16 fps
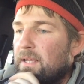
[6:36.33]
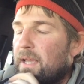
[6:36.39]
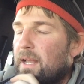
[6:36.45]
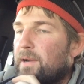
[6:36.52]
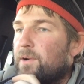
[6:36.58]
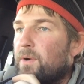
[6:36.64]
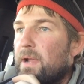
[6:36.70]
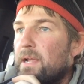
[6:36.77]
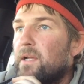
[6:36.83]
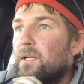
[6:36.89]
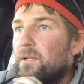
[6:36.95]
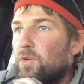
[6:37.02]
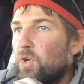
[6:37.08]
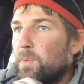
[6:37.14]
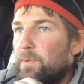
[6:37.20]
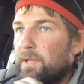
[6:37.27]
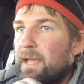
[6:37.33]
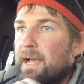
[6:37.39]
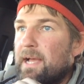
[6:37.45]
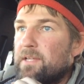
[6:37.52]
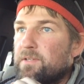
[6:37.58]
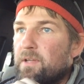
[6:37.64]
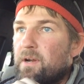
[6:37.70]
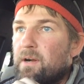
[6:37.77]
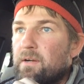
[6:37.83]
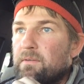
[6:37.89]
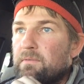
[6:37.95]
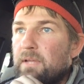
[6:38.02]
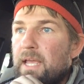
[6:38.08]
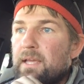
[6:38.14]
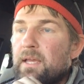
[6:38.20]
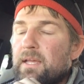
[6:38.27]
got a great group of guys on our
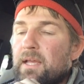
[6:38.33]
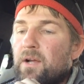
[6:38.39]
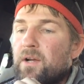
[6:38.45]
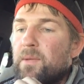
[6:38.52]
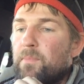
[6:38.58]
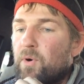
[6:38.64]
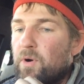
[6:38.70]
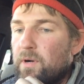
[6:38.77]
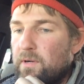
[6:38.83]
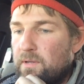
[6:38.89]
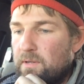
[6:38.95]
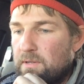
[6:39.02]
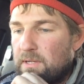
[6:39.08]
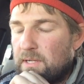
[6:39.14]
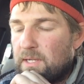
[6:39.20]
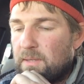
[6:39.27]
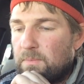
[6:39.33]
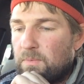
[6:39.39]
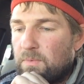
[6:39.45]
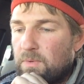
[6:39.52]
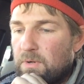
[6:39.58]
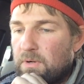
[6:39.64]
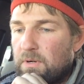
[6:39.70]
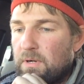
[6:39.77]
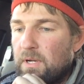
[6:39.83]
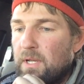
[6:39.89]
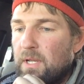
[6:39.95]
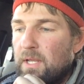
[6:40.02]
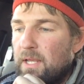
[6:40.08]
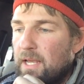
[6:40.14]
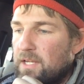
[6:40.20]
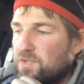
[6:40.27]
Hancock County board. We're
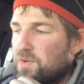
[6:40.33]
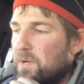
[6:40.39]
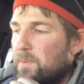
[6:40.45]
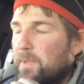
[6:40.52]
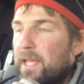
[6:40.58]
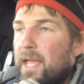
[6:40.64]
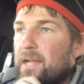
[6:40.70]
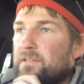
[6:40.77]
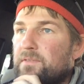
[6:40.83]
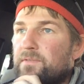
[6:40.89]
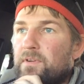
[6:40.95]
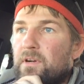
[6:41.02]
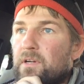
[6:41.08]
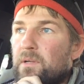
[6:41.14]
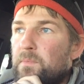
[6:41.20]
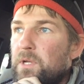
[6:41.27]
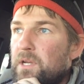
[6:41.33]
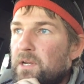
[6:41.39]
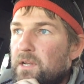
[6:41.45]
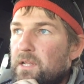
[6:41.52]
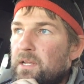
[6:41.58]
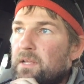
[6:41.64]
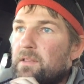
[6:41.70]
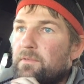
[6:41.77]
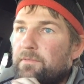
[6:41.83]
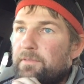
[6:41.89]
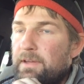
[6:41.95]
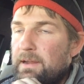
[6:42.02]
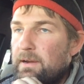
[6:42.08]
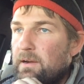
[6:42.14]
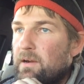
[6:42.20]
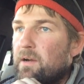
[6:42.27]
extremely active in our community and the
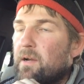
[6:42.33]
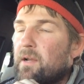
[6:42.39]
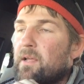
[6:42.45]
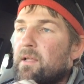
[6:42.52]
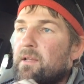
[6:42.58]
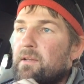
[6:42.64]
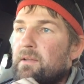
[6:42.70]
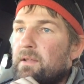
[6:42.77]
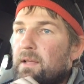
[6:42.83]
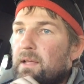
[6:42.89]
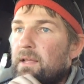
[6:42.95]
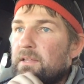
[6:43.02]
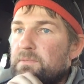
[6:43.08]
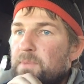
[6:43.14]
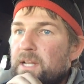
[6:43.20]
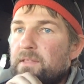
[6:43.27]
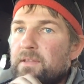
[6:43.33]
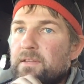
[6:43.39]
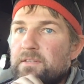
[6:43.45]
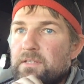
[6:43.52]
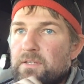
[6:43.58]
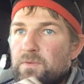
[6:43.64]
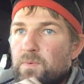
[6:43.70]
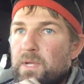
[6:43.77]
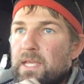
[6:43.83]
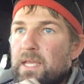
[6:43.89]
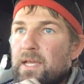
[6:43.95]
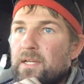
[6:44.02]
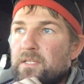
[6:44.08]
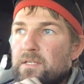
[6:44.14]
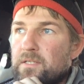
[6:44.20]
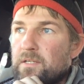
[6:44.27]
fair, and as many things as we
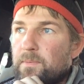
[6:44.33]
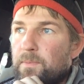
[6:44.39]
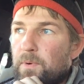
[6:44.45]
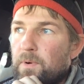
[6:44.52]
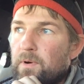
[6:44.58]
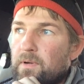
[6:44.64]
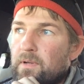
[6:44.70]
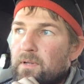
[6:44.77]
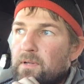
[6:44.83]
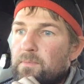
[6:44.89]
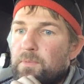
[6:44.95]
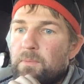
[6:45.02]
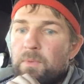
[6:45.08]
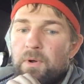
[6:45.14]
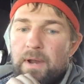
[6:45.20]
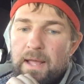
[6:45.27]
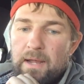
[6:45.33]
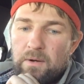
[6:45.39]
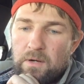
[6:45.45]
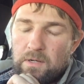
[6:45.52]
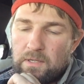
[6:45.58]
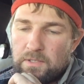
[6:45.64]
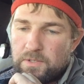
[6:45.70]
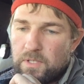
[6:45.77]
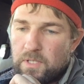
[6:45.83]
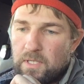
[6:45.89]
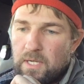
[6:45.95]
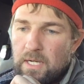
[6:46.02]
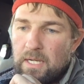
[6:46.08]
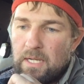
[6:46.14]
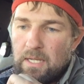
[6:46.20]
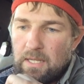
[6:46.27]
can to support and promote agriculture.
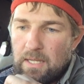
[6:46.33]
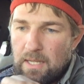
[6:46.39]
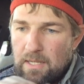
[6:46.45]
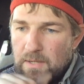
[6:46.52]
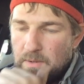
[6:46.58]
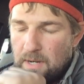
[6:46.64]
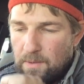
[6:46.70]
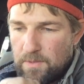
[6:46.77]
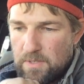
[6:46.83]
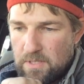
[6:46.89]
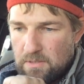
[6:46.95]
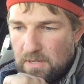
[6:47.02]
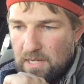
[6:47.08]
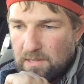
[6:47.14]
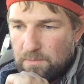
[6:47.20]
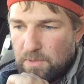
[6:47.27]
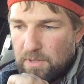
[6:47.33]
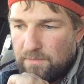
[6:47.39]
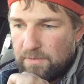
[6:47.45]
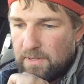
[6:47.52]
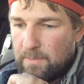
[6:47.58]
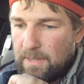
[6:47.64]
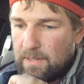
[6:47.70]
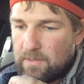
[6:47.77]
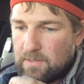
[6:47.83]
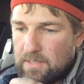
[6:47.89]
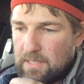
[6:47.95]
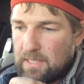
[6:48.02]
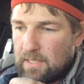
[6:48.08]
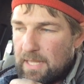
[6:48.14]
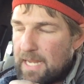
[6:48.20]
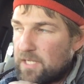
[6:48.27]
You and I were just talking briefly about
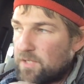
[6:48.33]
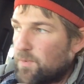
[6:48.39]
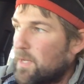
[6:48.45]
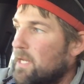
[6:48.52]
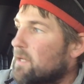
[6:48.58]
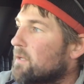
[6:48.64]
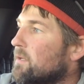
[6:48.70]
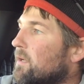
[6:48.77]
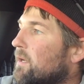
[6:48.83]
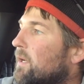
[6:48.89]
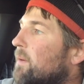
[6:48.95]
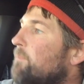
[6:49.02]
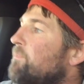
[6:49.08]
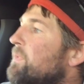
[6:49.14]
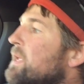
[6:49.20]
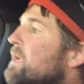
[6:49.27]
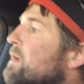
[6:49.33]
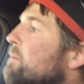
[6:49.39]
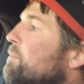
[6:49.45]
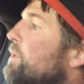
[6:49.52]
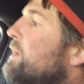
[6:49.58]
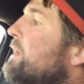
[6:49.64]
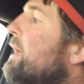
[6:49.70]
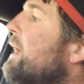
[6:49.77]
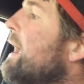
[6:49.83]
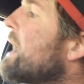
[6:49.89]
last week. Brenda